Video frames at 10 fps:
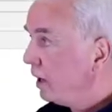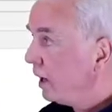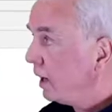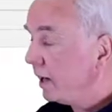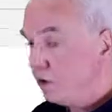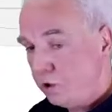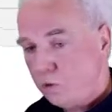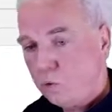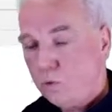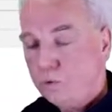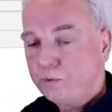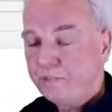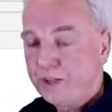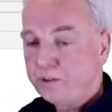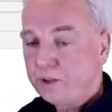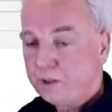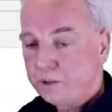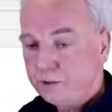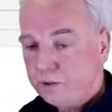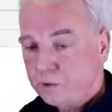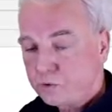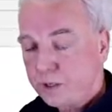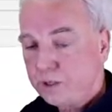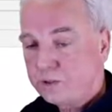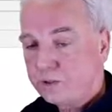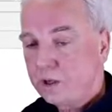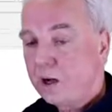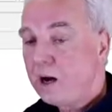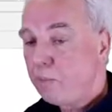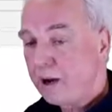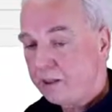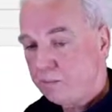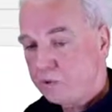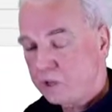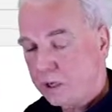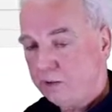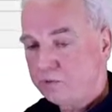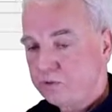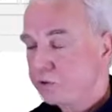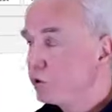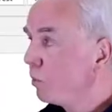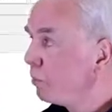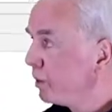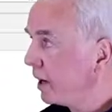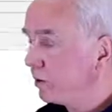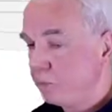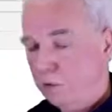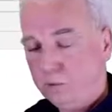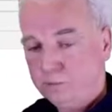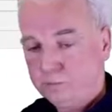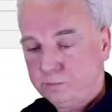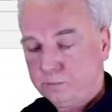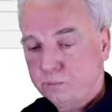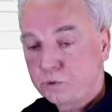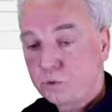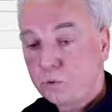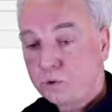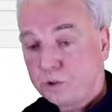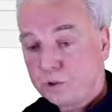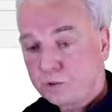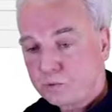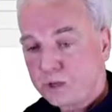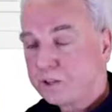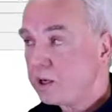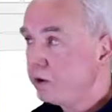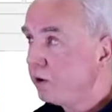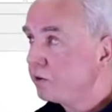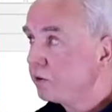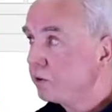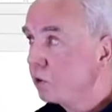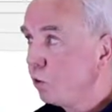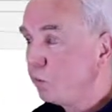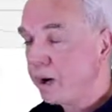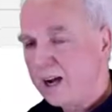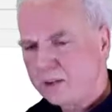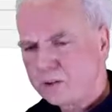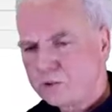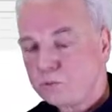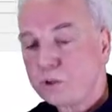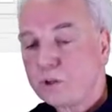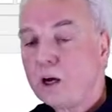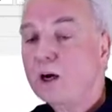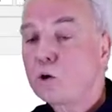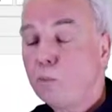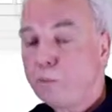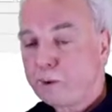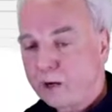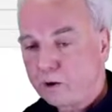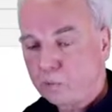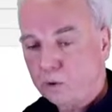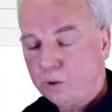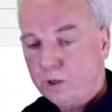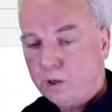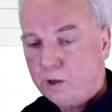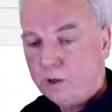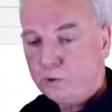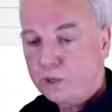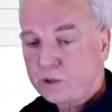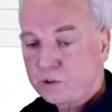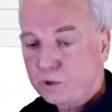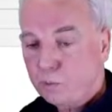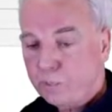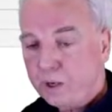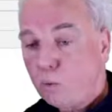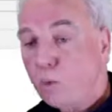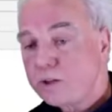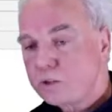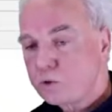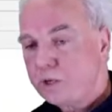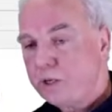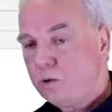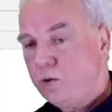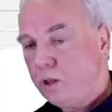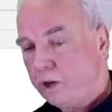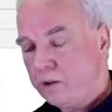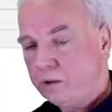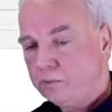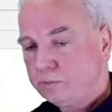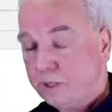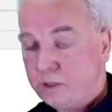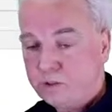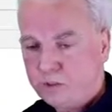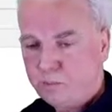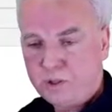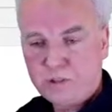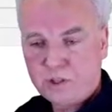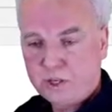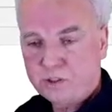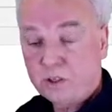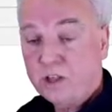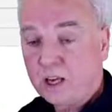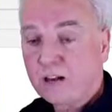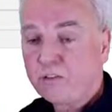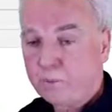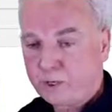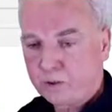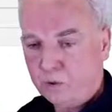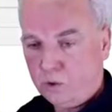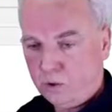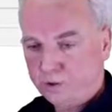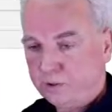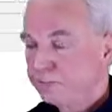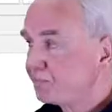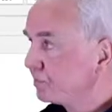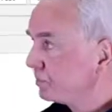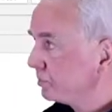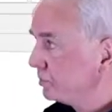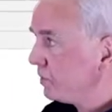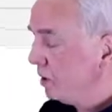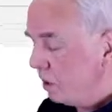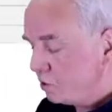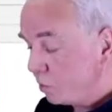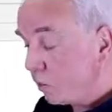I know that strings are by themselves comparable. So the strings are not comparators, but they are comparable. You can compare one string to the other, and it simply says the alphabetical order. So what